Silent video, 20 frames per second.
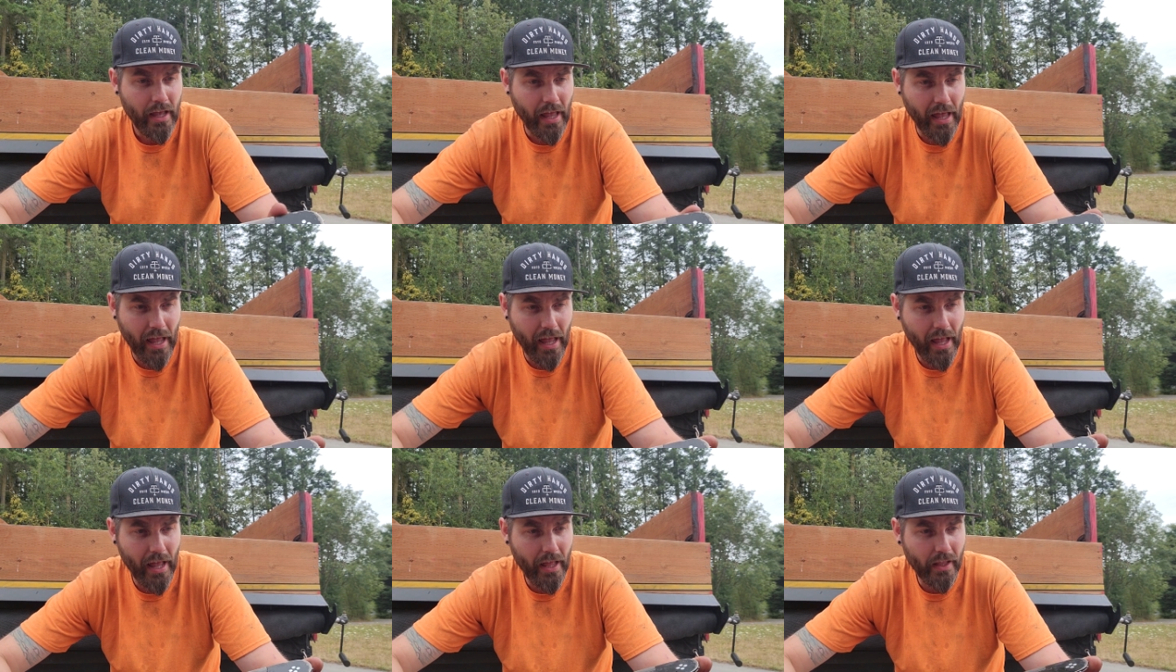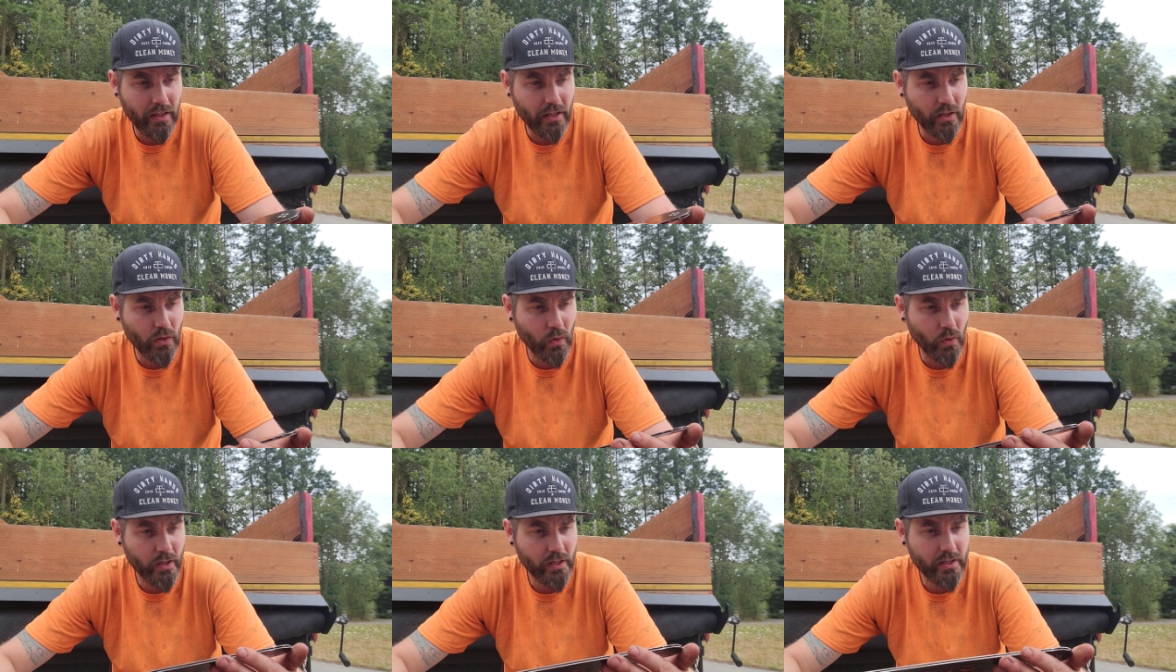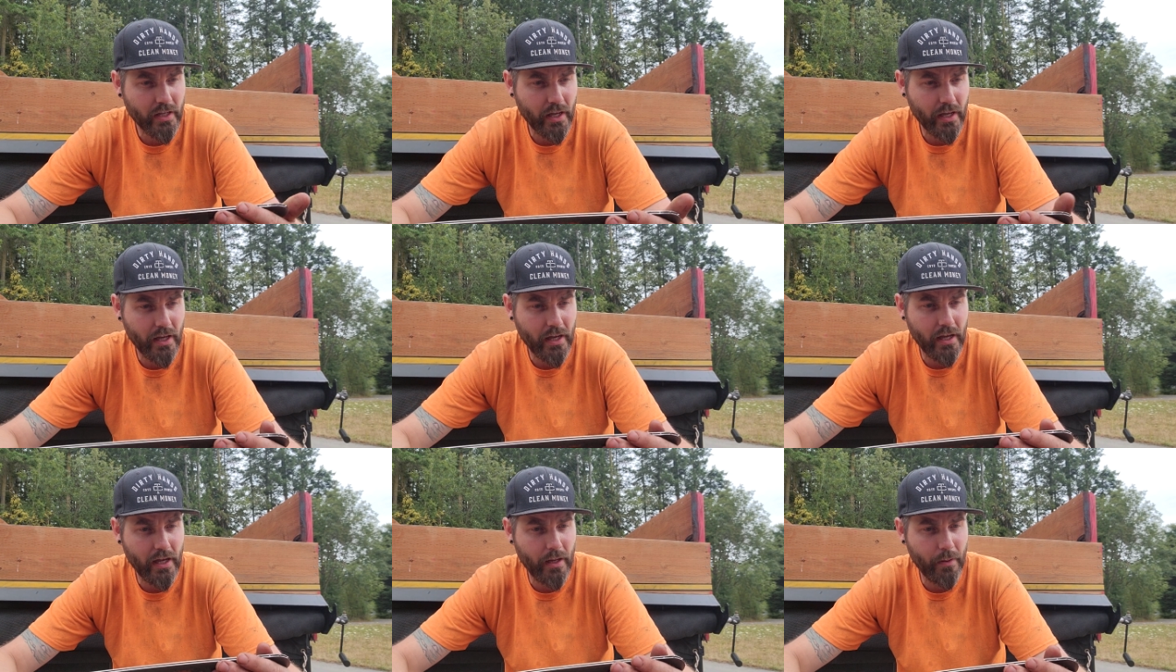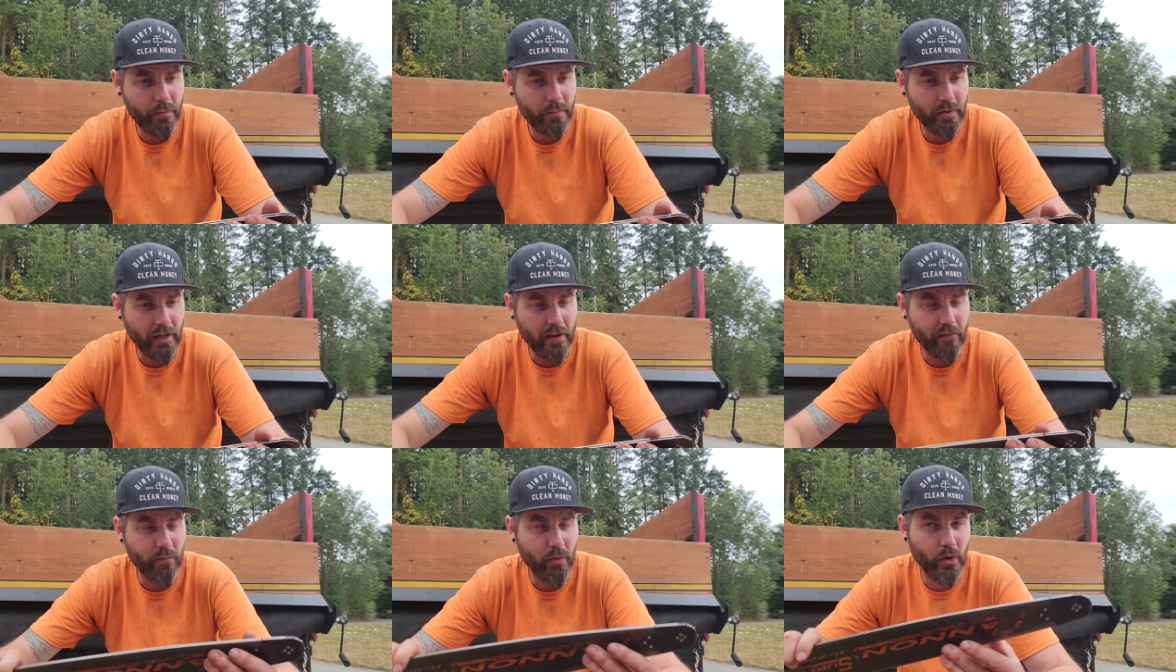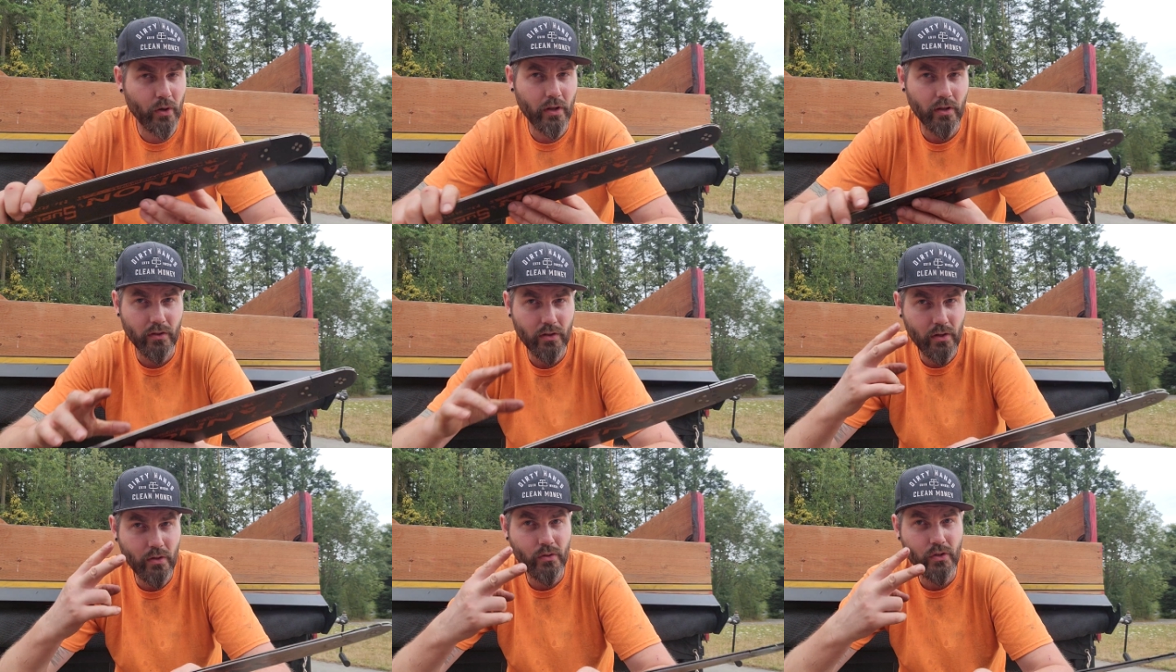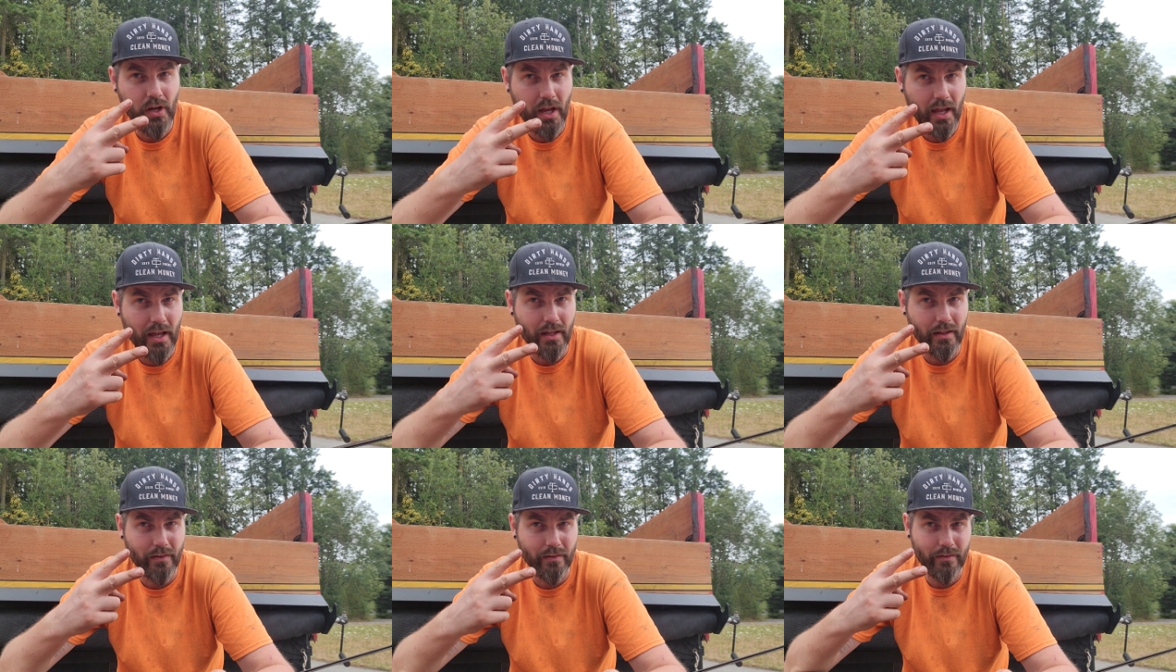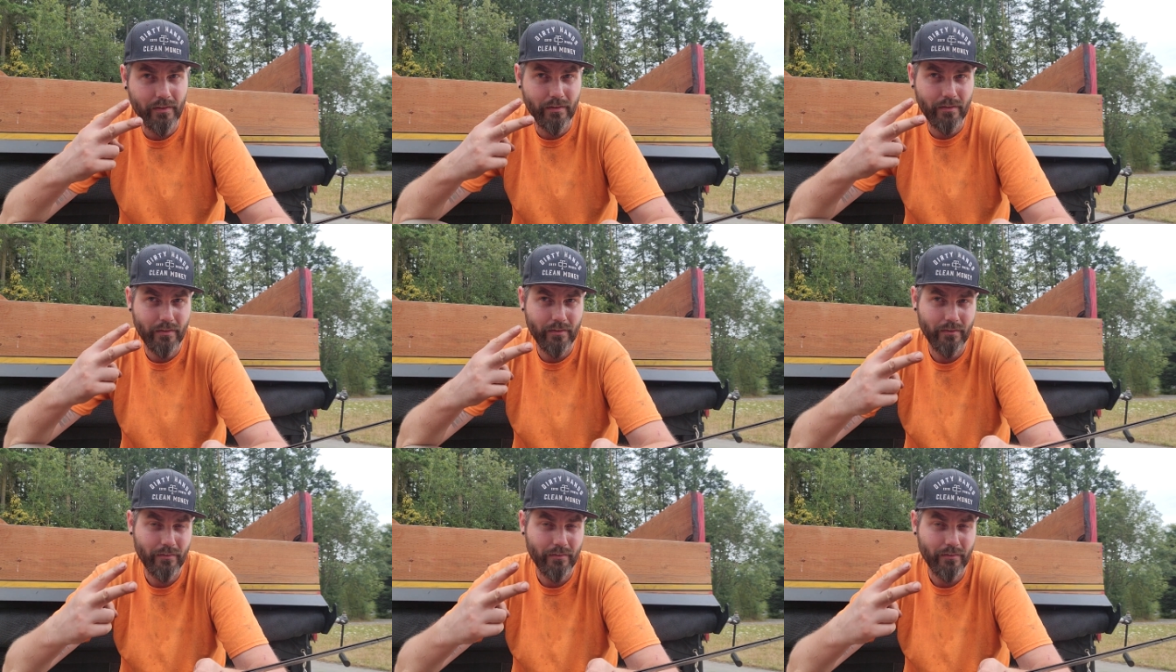And the only time I've broken 2 chains